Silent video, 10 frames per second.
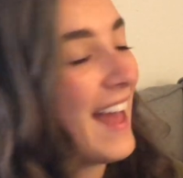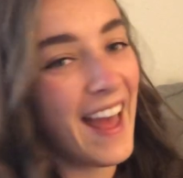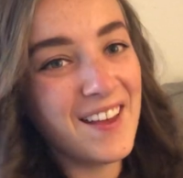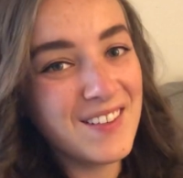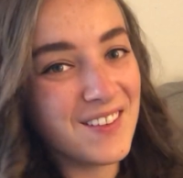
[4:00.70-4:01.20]

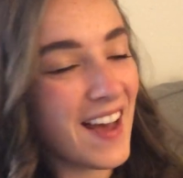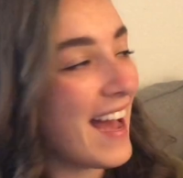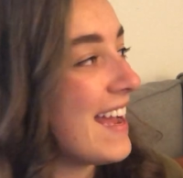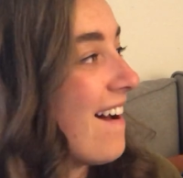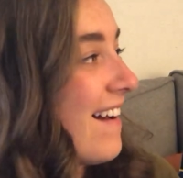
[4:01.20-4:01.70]
How do
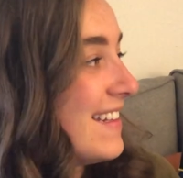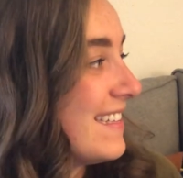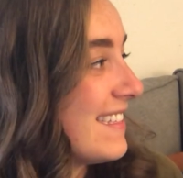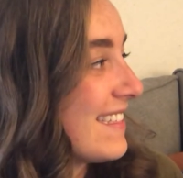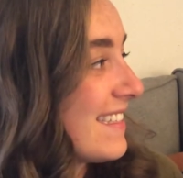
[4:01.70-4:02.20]
I
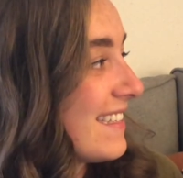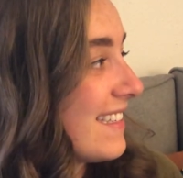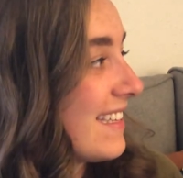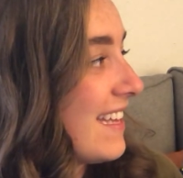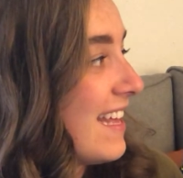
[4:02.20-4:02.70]
hunt?
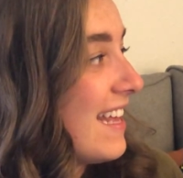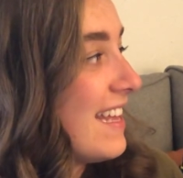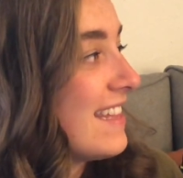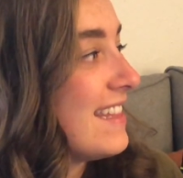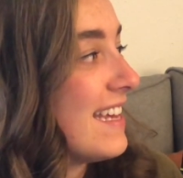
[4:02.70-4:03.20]

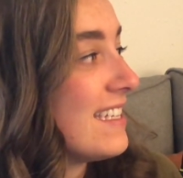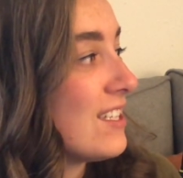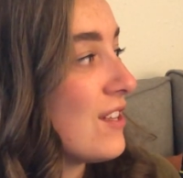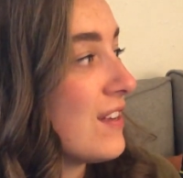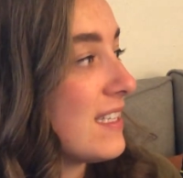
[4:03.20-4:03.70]

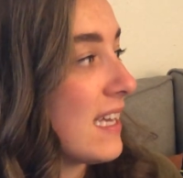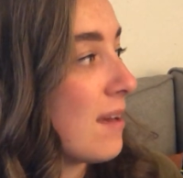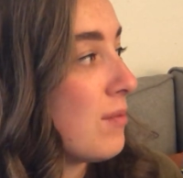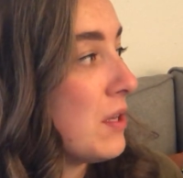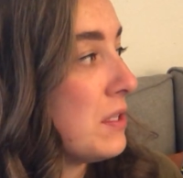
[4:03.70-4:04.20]
This looks
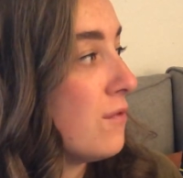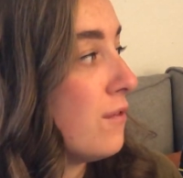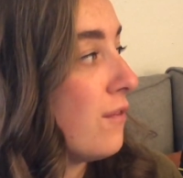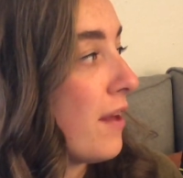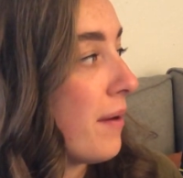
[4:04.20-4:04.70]
like a
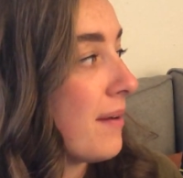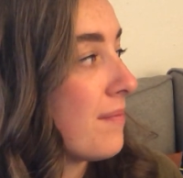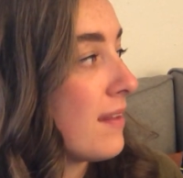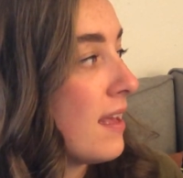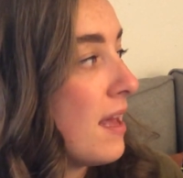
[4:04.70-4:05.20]
beautiful flower,
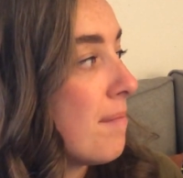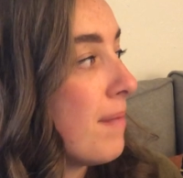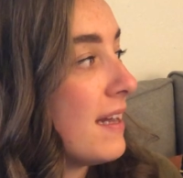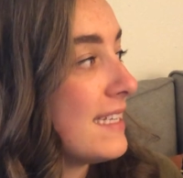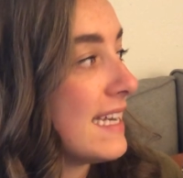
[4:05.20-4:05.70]

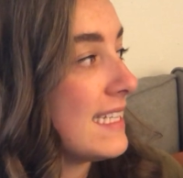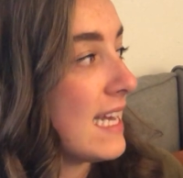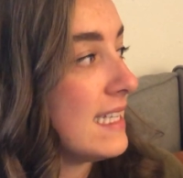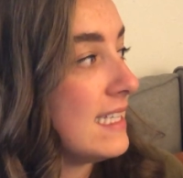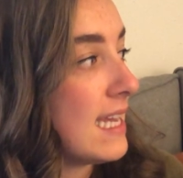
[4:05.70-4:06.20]
but it's
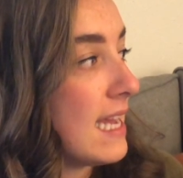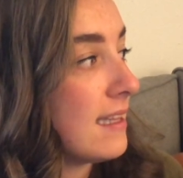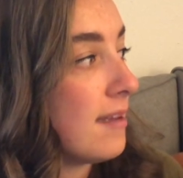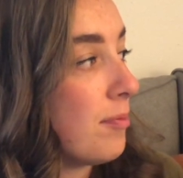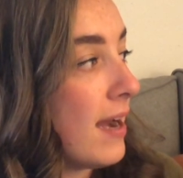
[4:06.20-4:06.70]
a
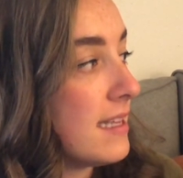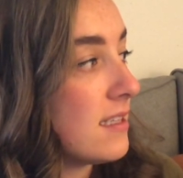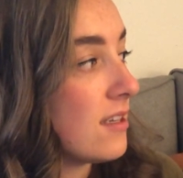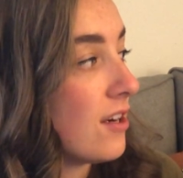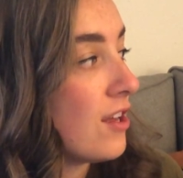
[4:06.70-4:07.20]
deadly
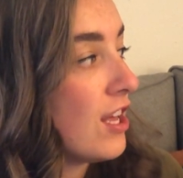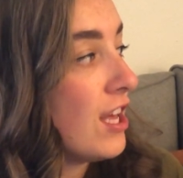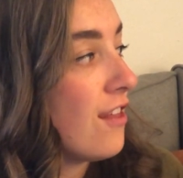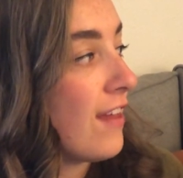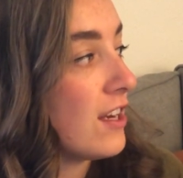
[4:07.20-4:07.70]
predator
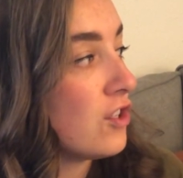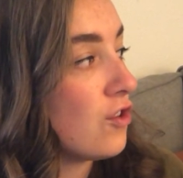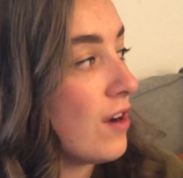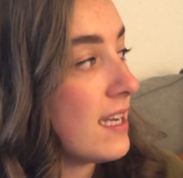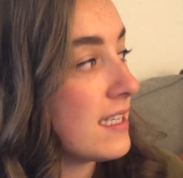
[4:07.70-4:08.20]
that
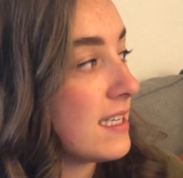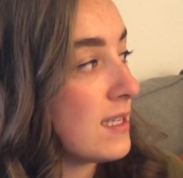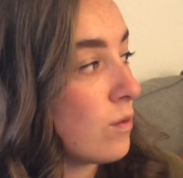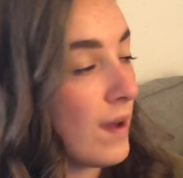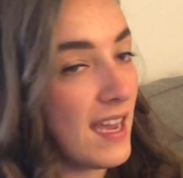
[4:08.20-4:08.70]
tricks
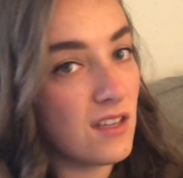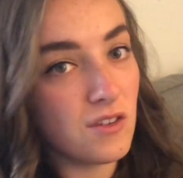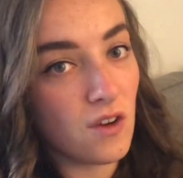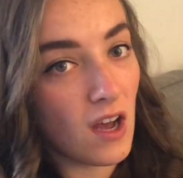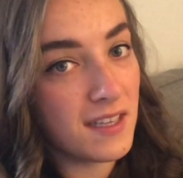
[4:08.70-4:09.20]
its way
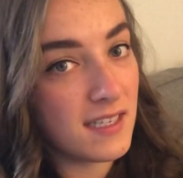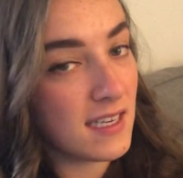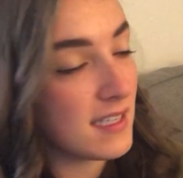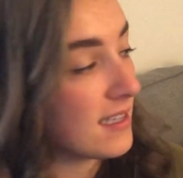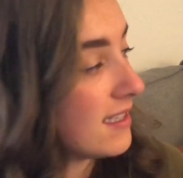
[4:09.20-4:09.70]
to
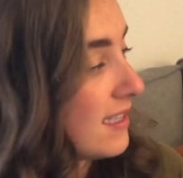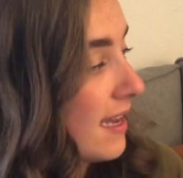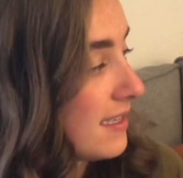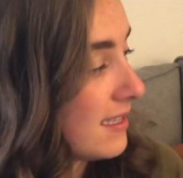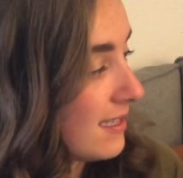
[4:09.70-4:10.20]
hunting
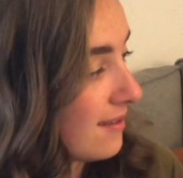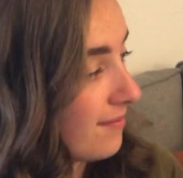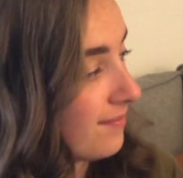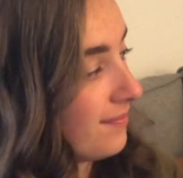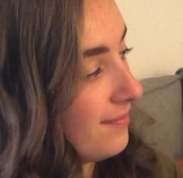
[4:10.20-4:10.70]
success.
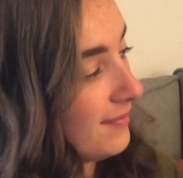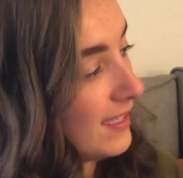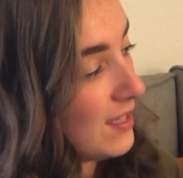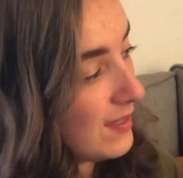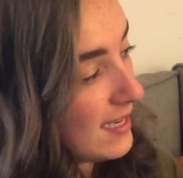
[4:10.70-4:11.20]

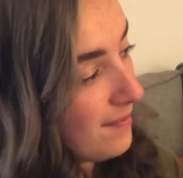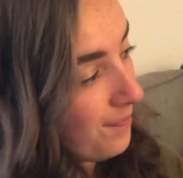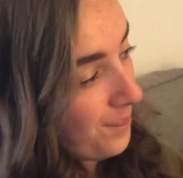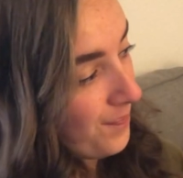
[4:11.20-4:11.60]
Can you see it?